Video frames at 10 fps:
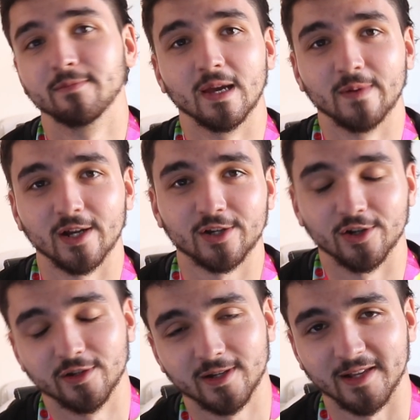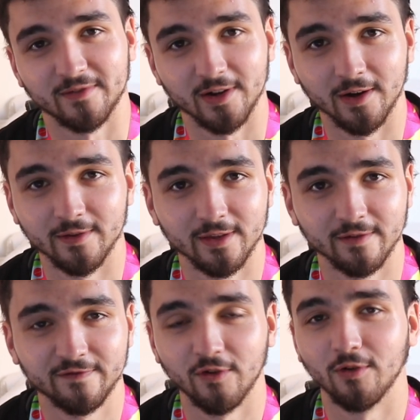maybe I should, because I've got another
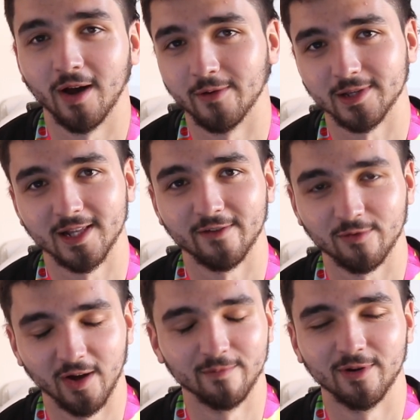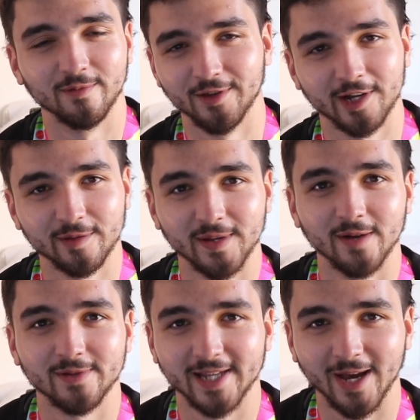4 hours left where I'm probably not going to be
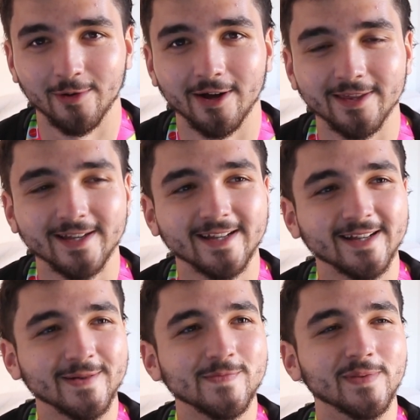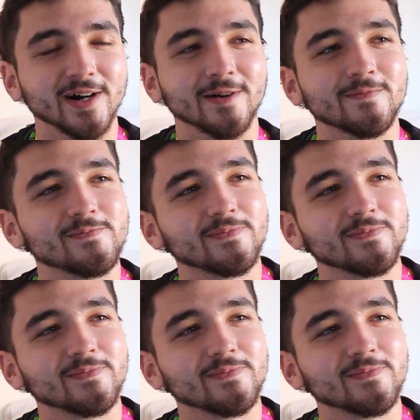able to get one. But